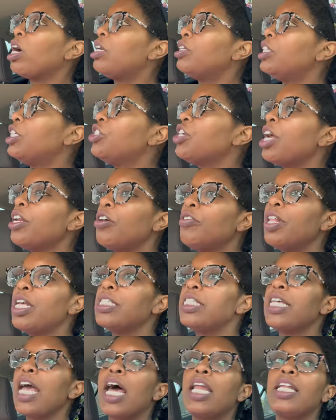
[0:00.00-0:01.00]
Did y'all know
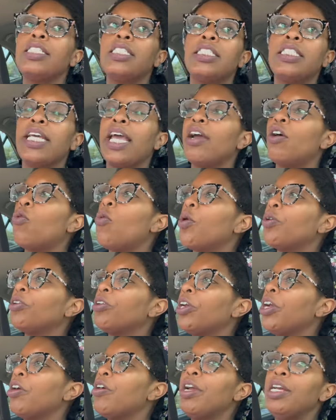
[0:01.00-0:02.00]
that Sally's is
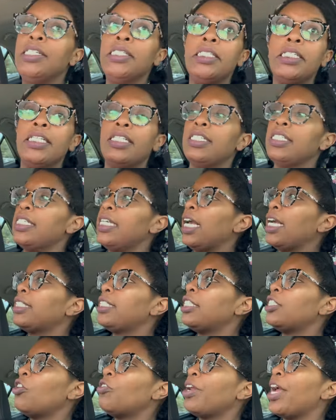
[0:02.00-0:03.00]
headquartered here in Denton,
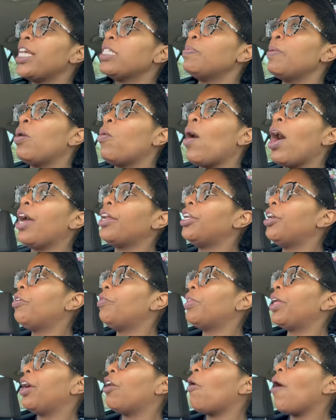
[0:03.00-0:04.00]
Texas? Don't ask me why I
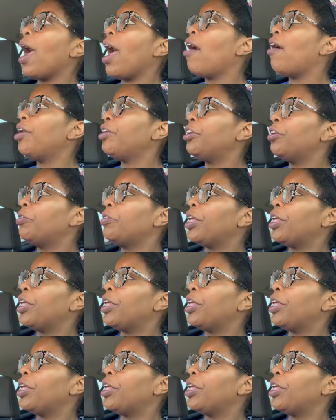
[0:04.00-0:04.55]
know that or how I know